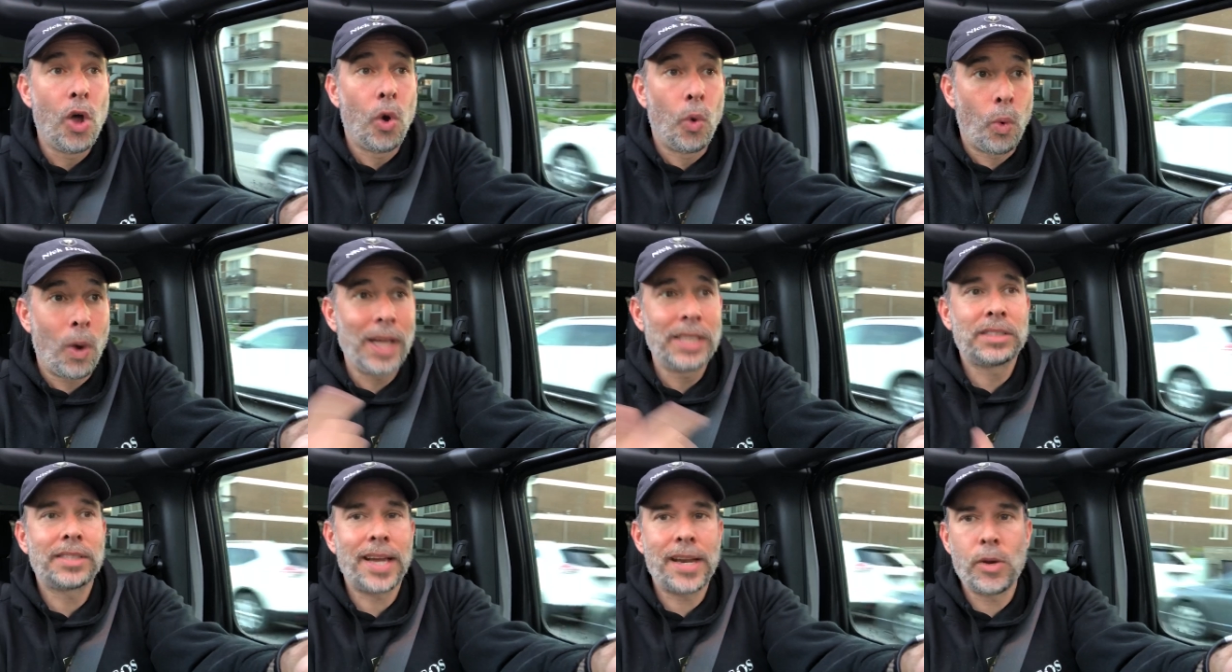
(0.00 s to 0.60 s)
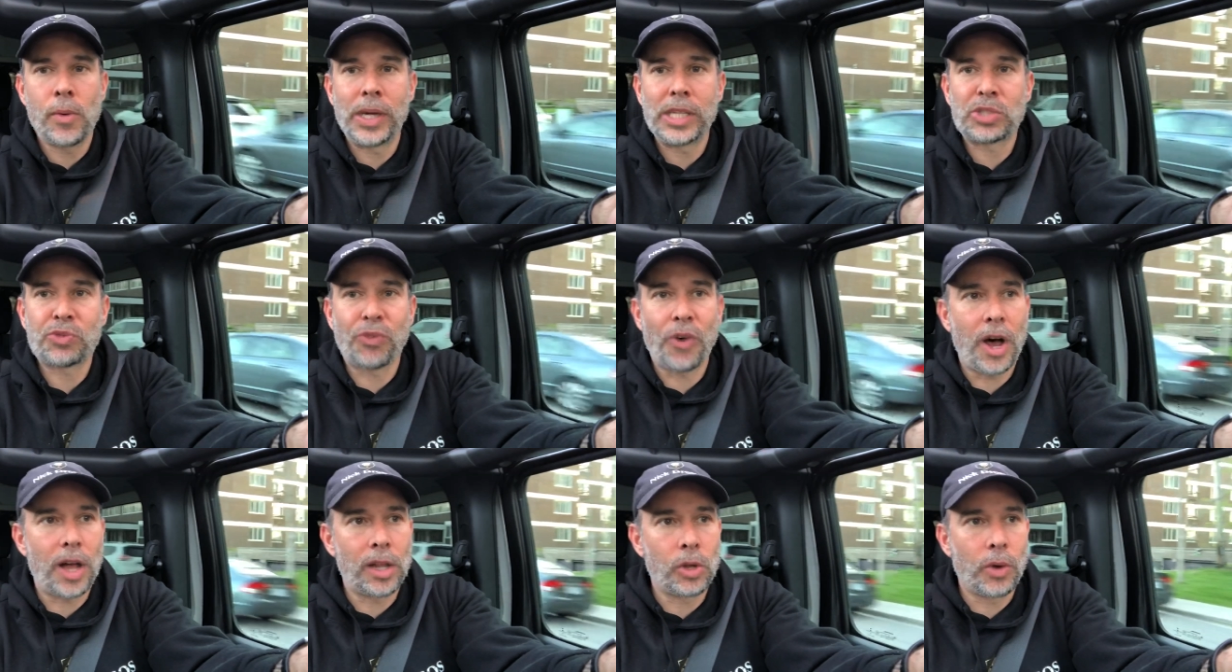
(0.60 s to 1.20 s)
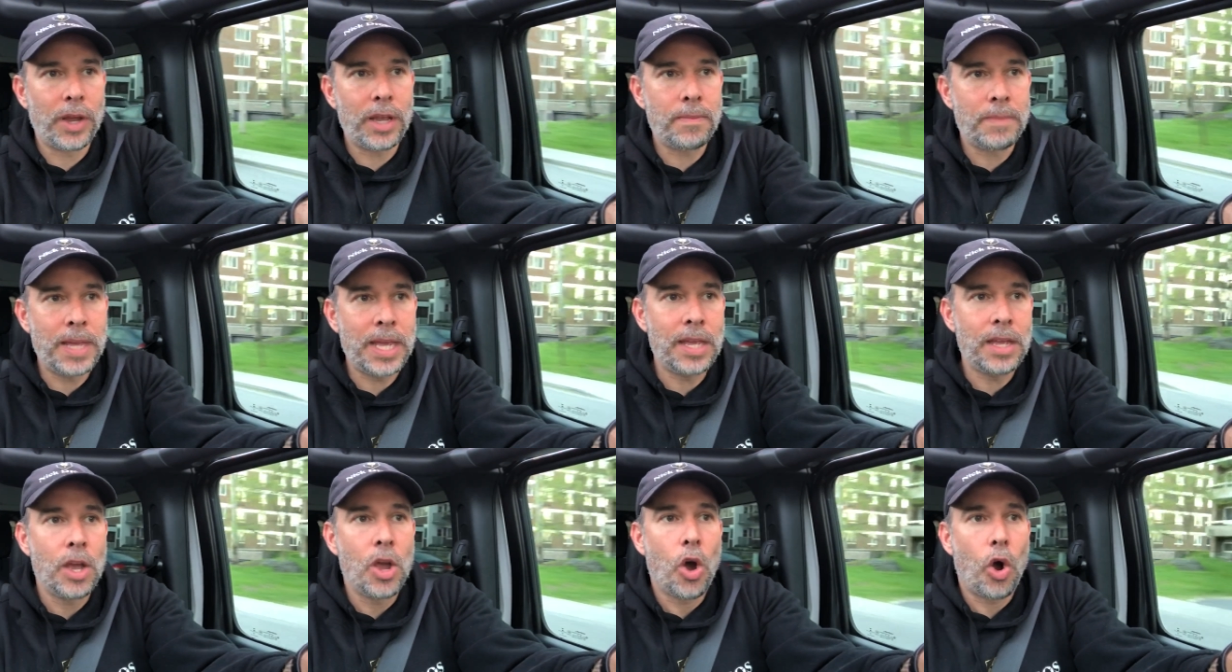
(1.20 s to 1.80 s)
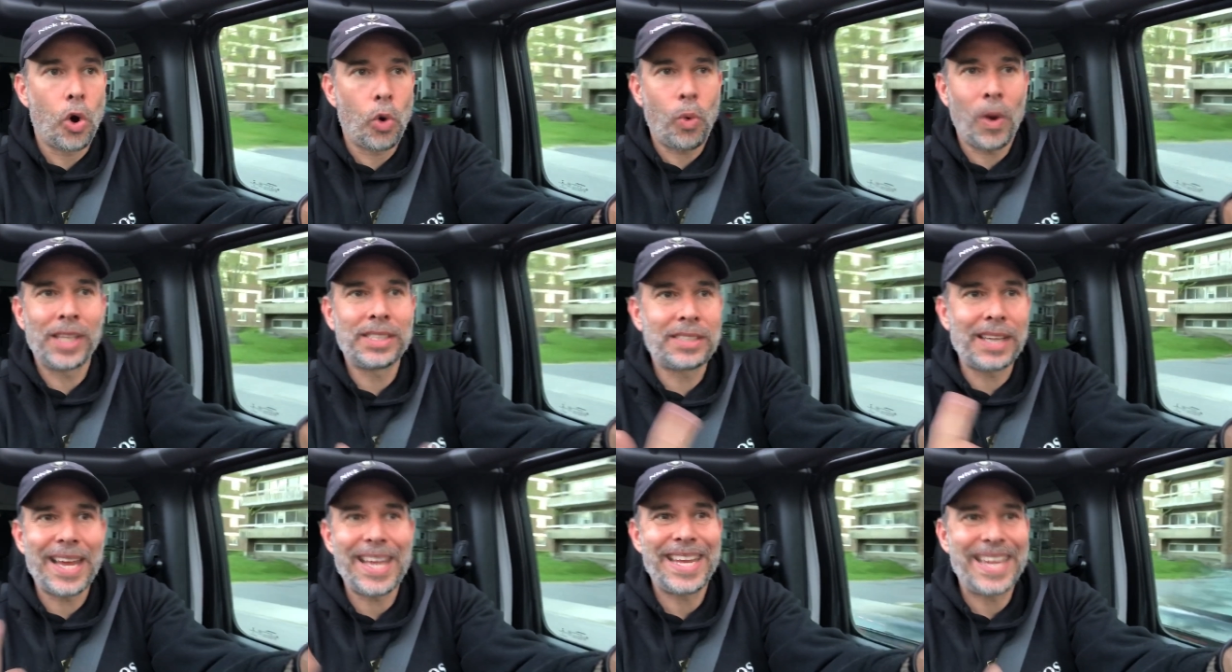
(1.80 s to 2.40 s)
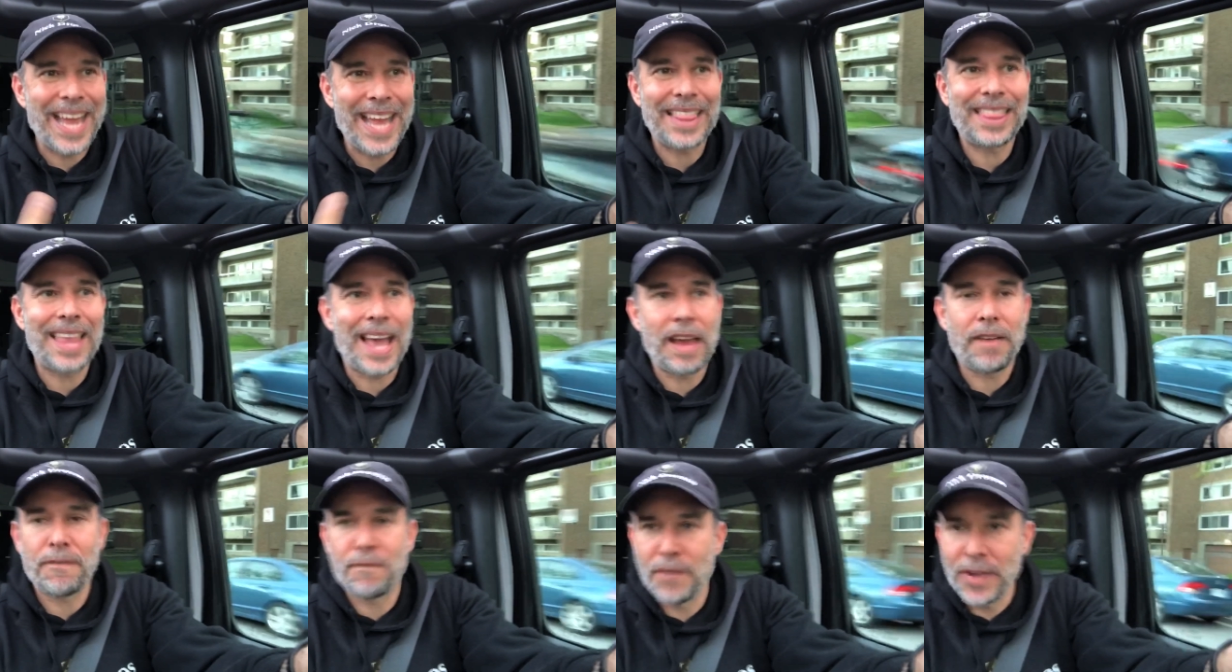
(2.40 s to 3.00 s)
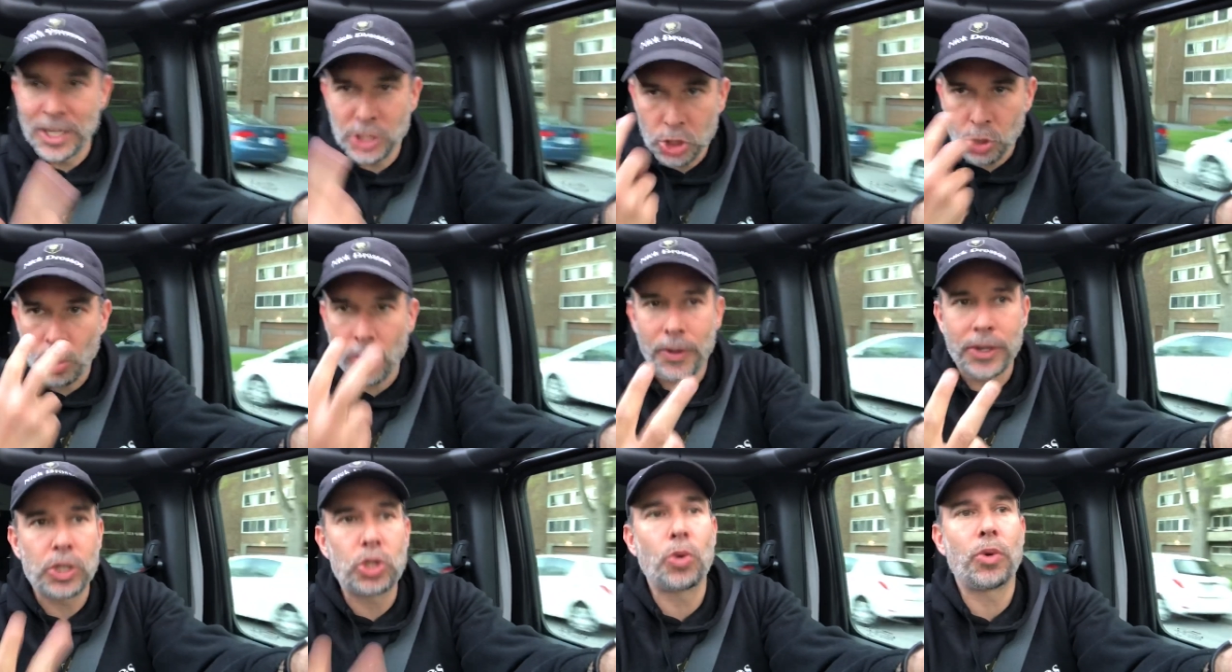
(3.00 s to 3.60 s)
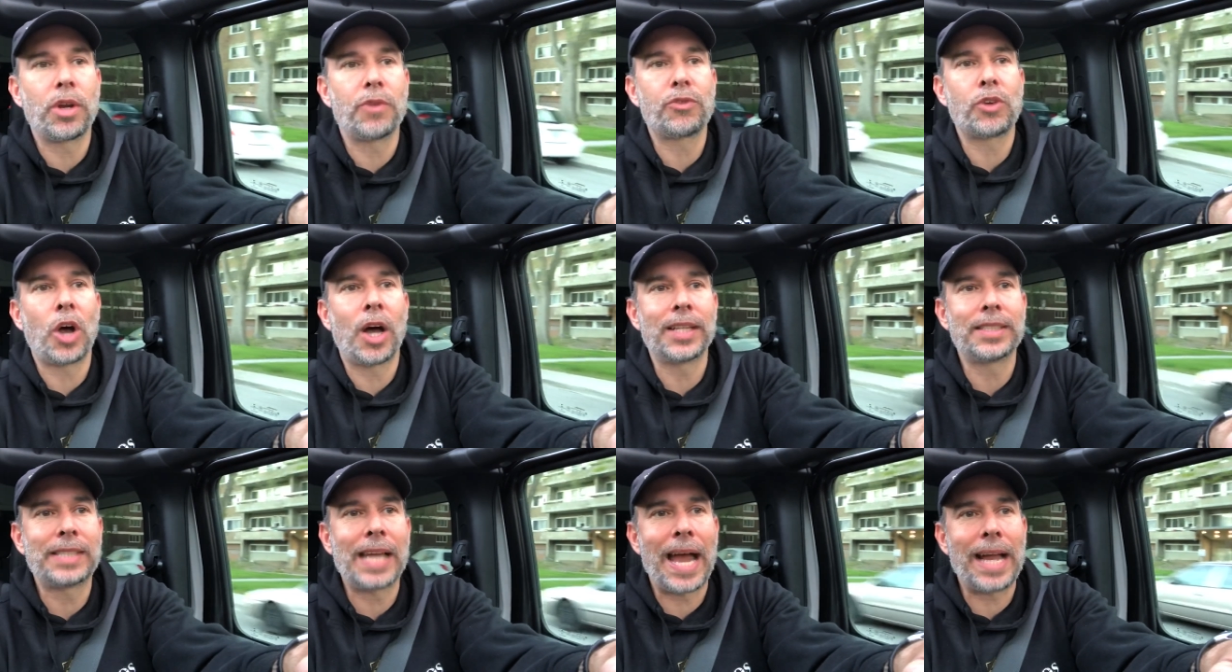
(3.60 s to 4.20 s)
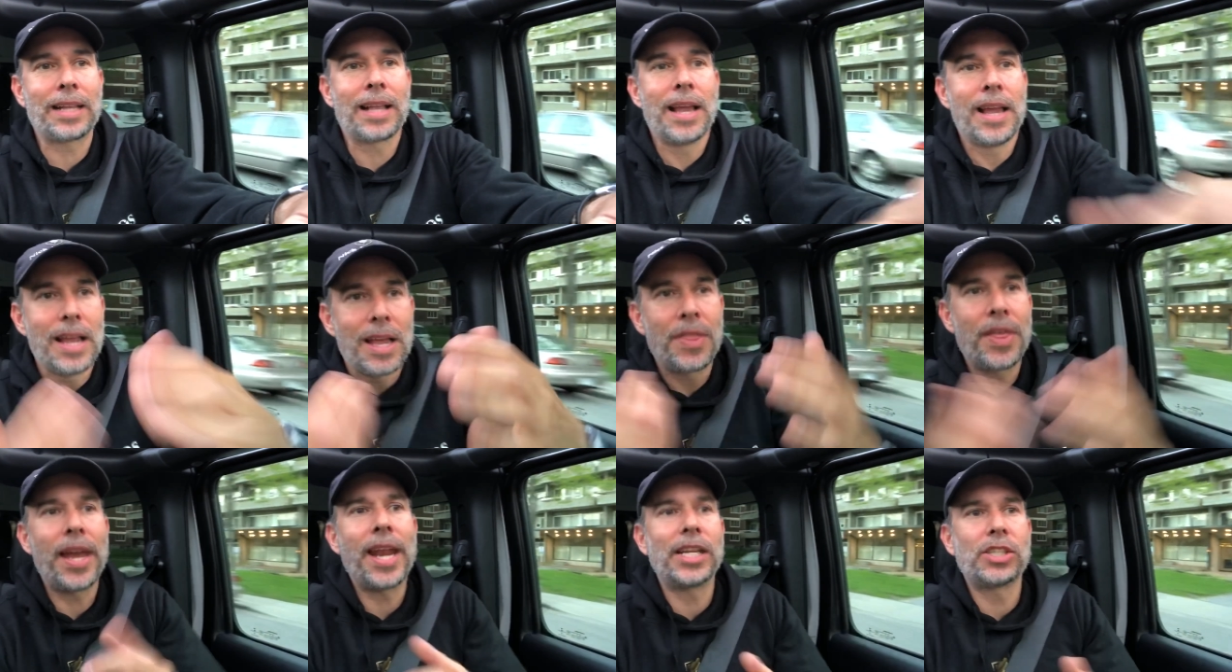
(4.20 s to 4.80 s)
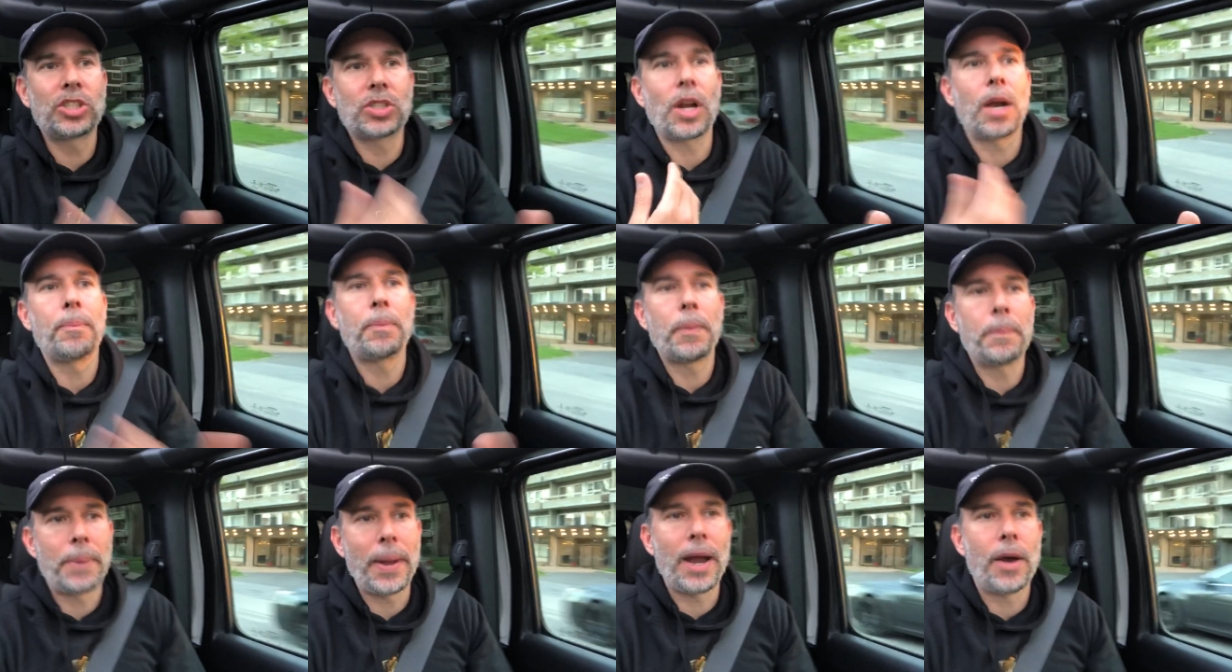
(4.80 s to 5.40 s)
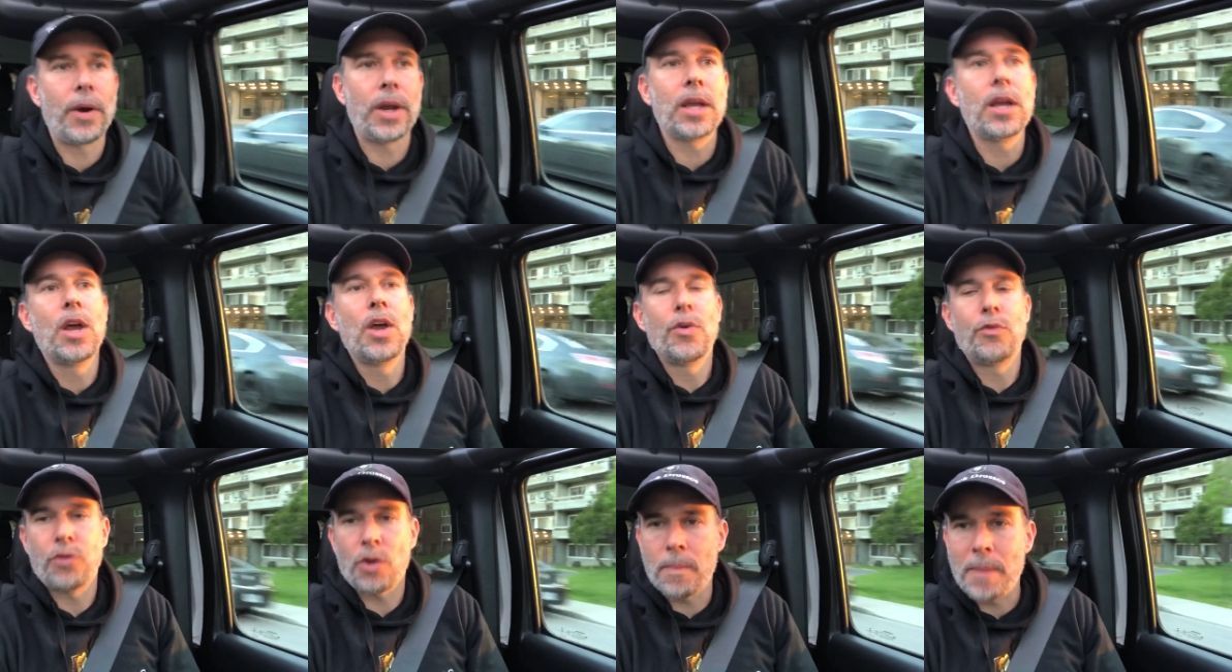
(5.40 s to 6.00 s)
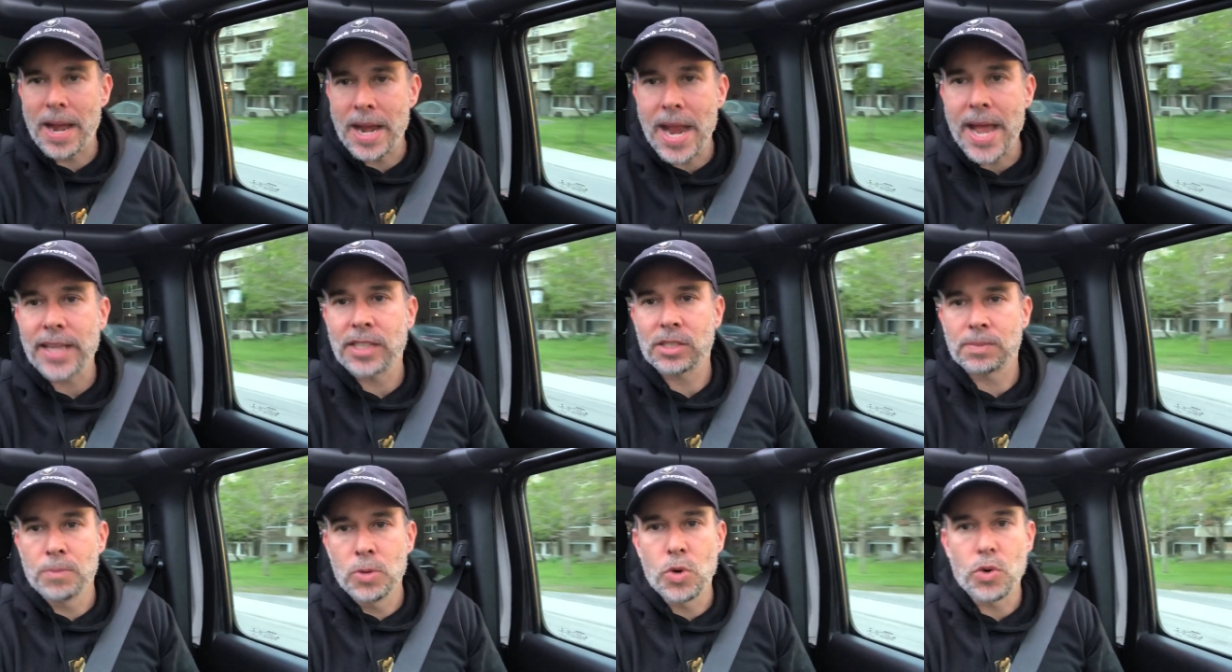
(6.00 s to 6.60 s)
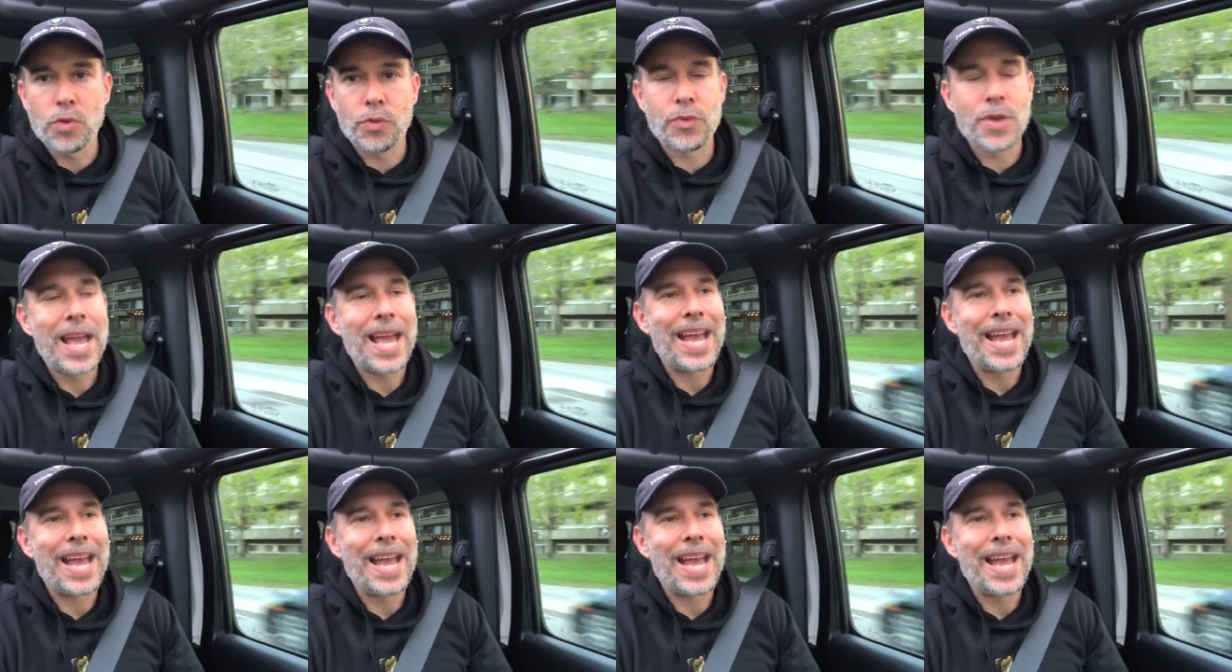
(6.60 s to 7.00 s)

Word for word: Once I know he's following me, or once I get that visual or intuitive contact, then I start preparing for my next move.